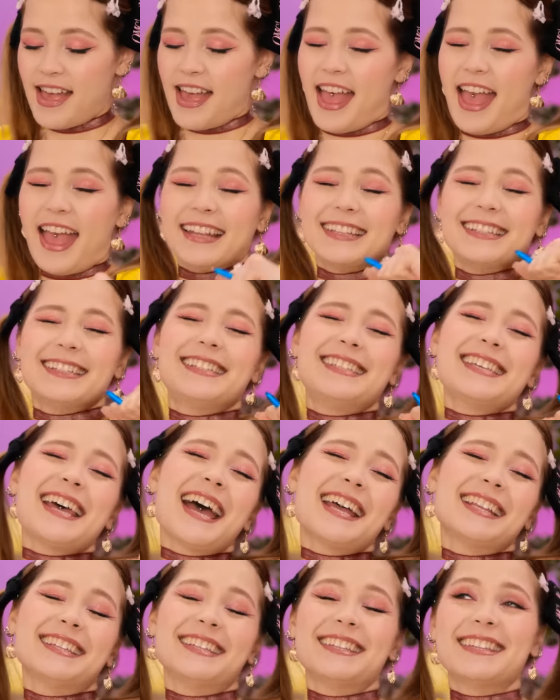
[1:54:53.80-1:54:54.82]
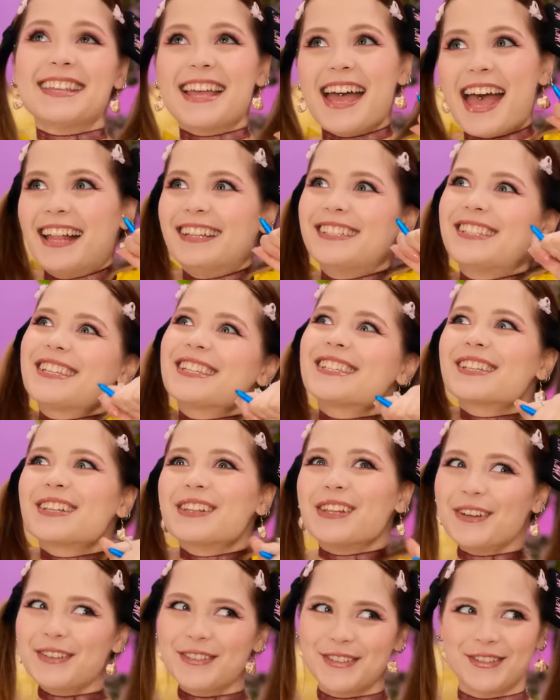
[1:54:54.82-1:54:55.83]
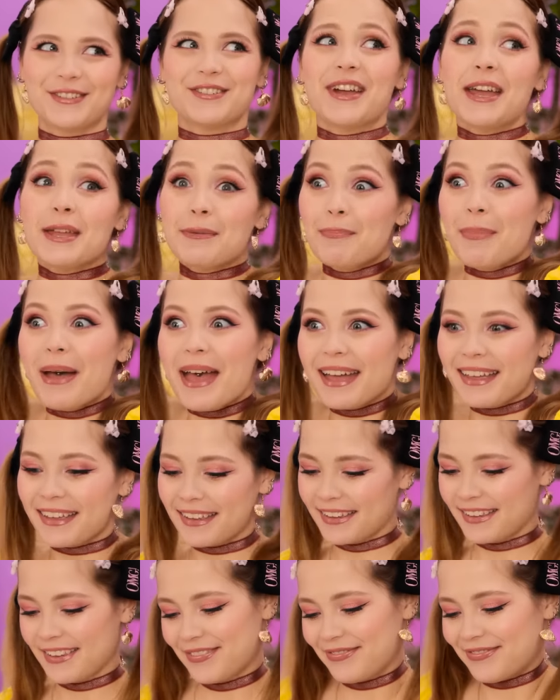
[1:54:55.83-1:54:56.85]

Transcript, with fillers: And done! I'll just close you right back up.